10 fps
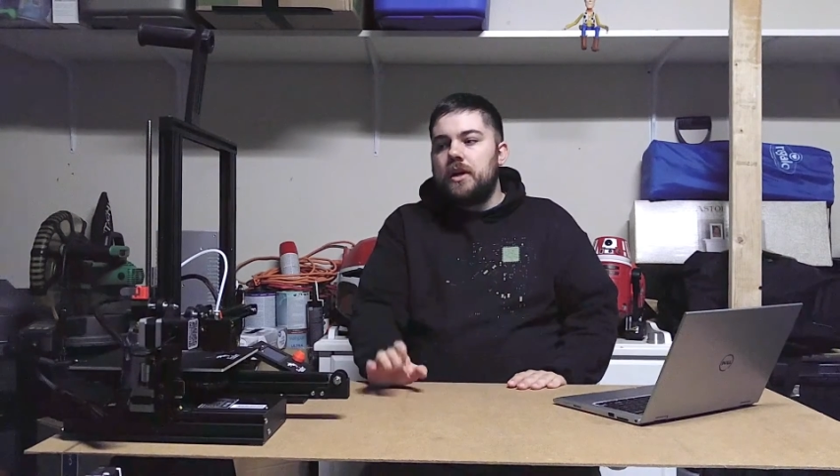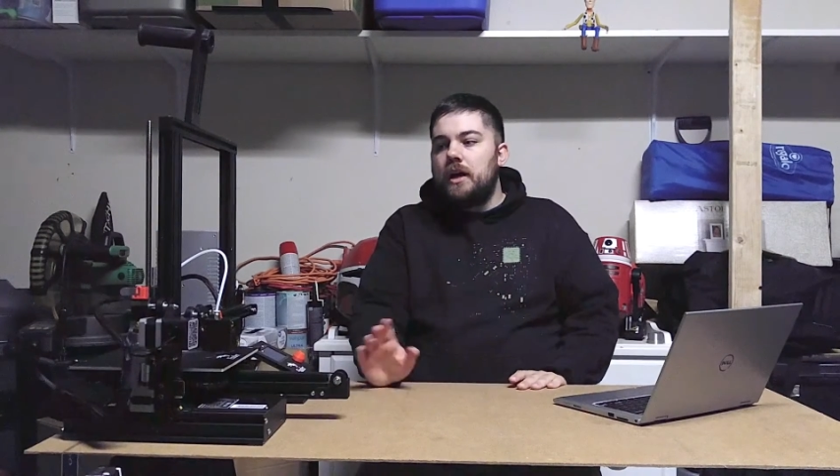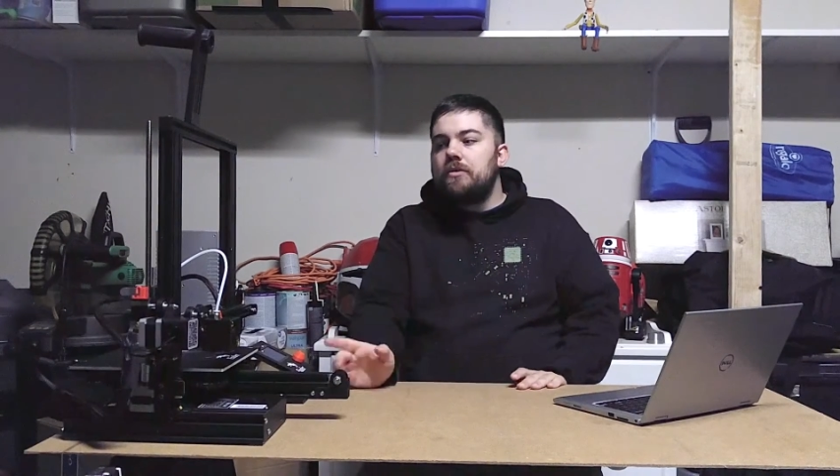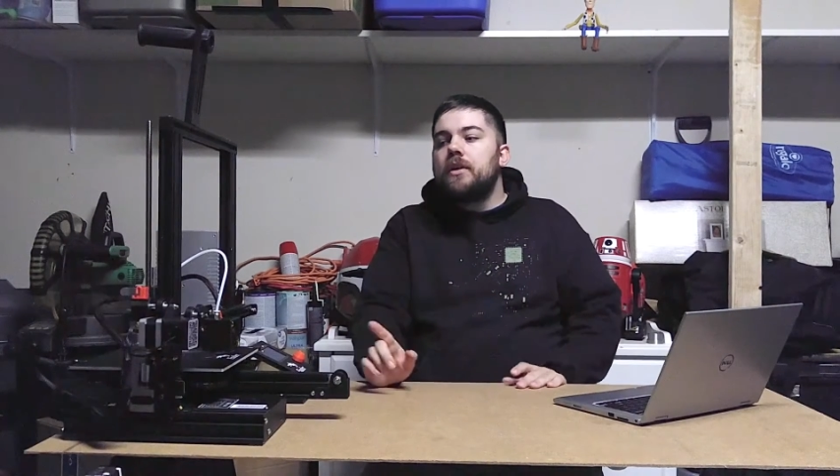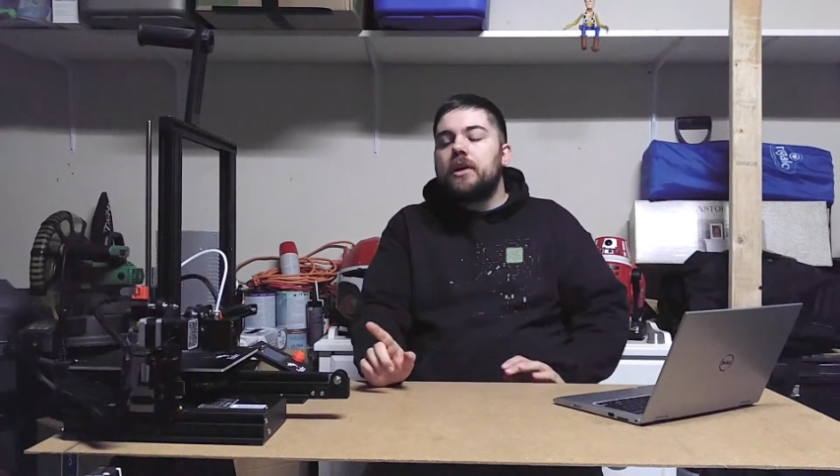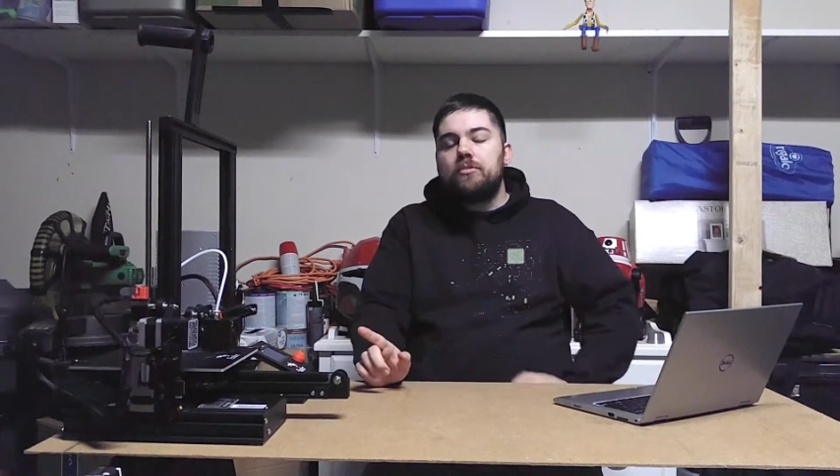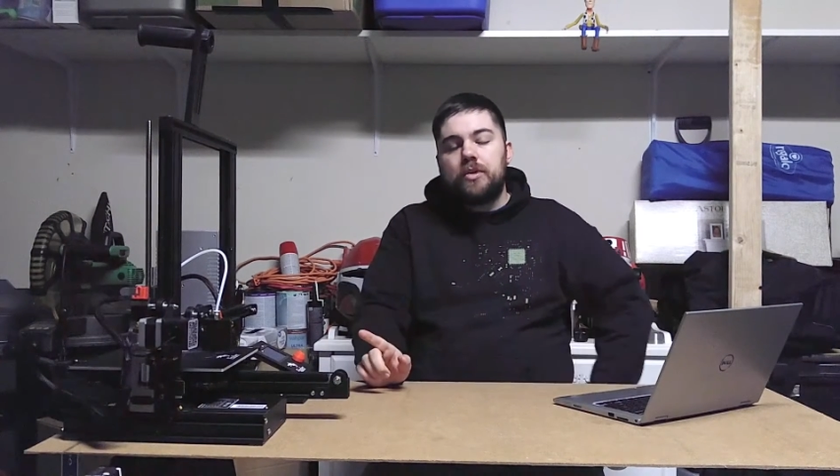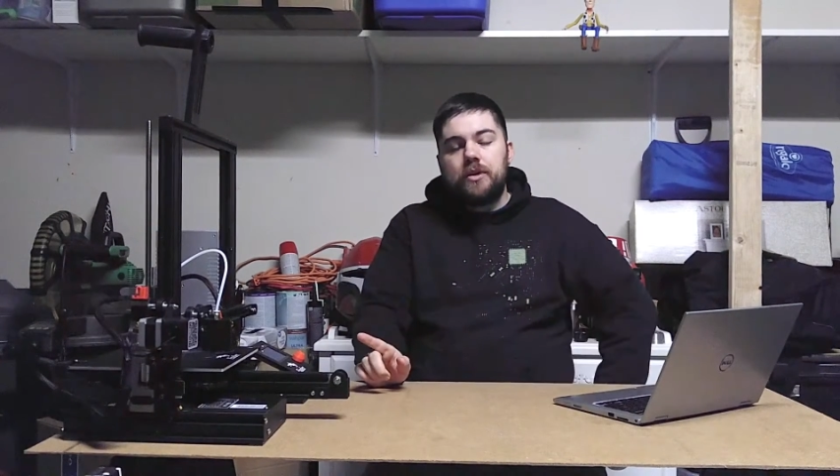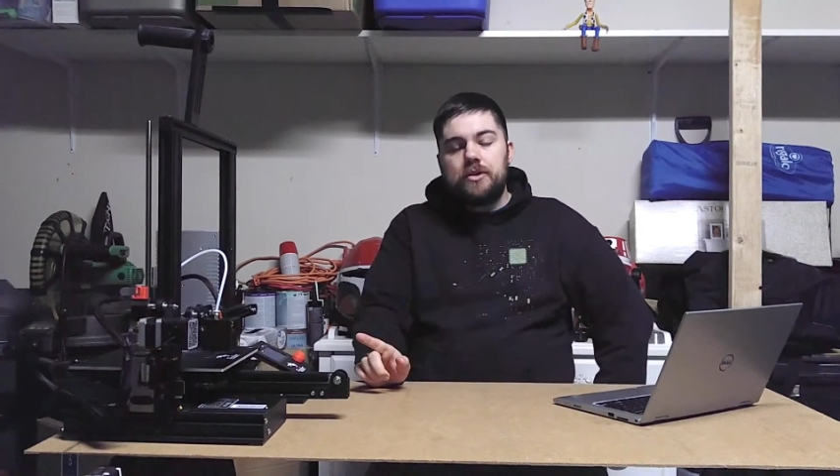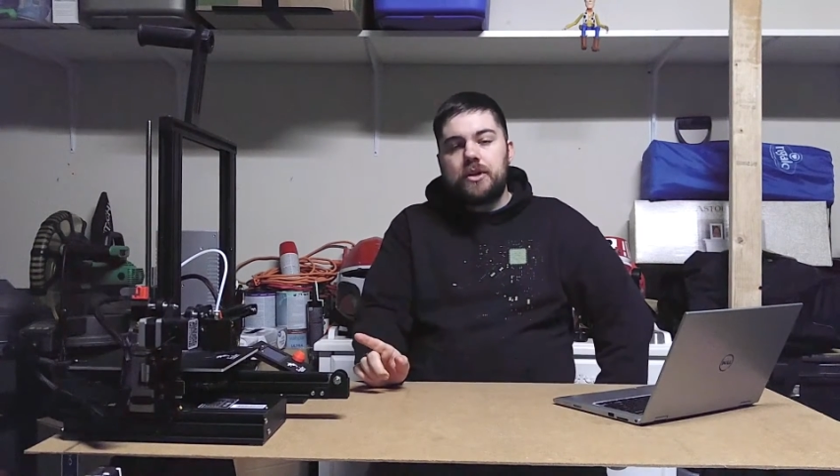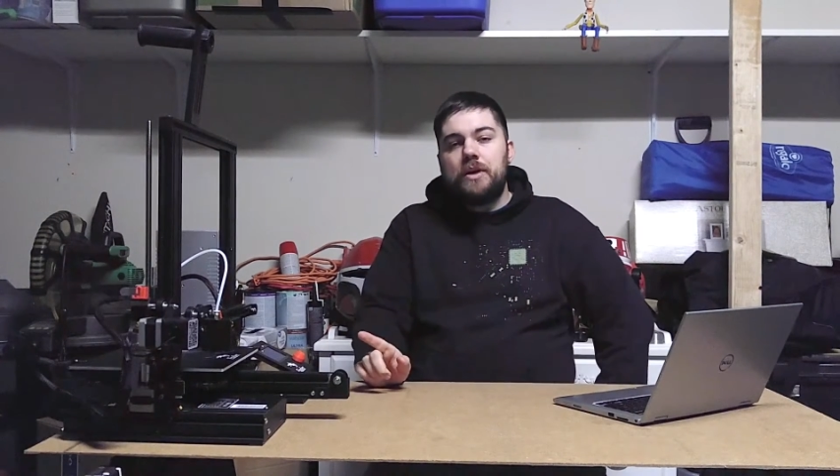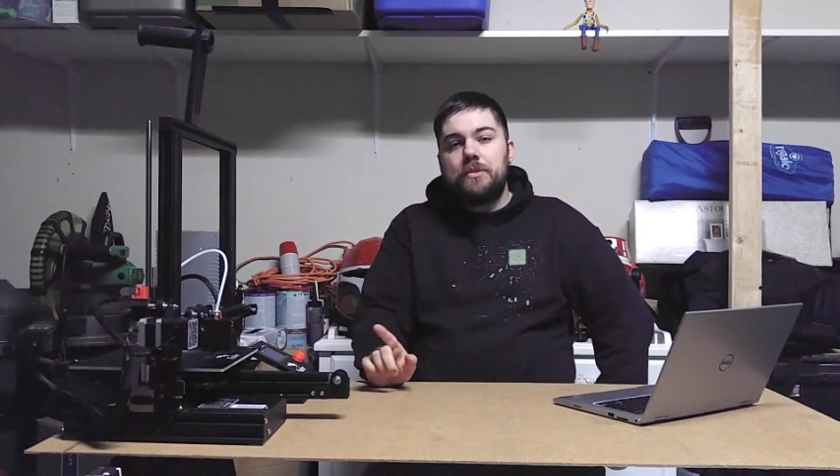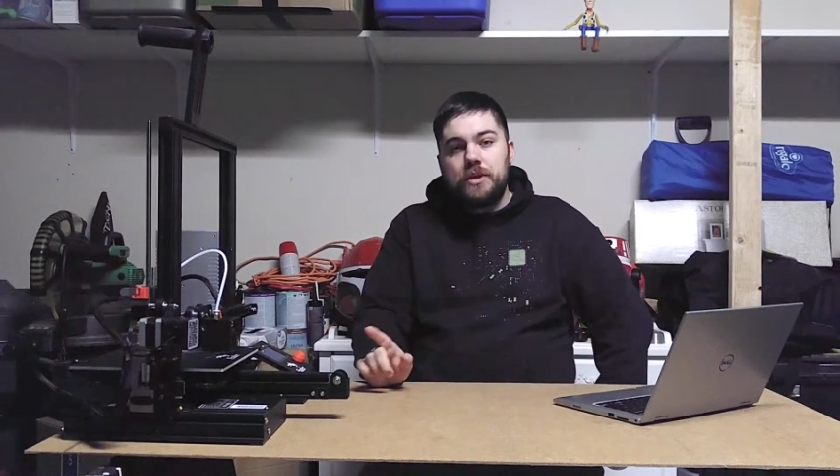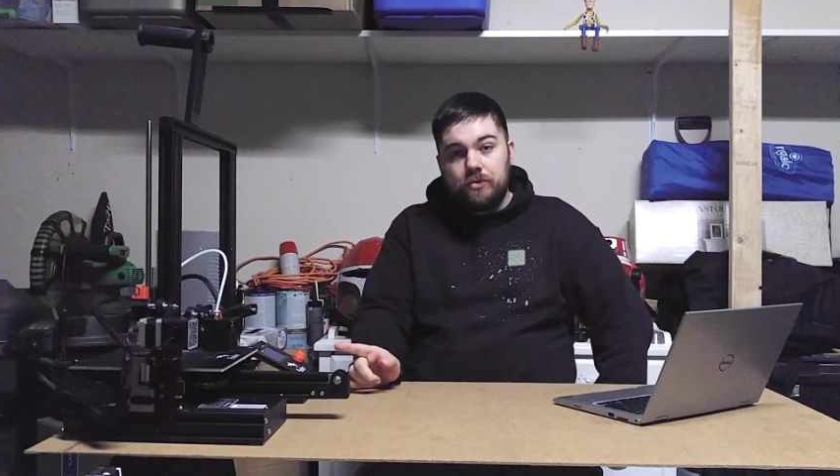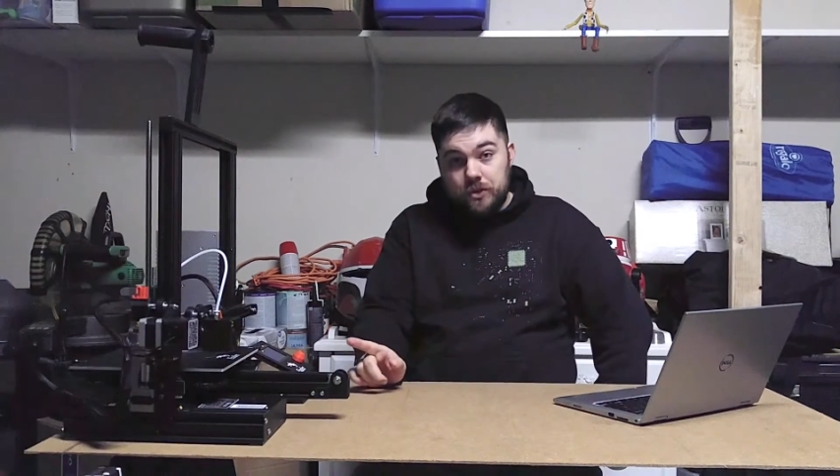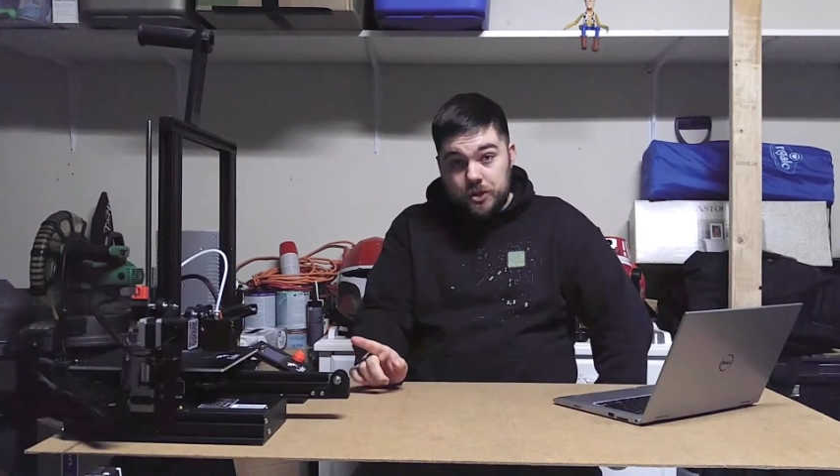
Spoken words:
FDM printers come in different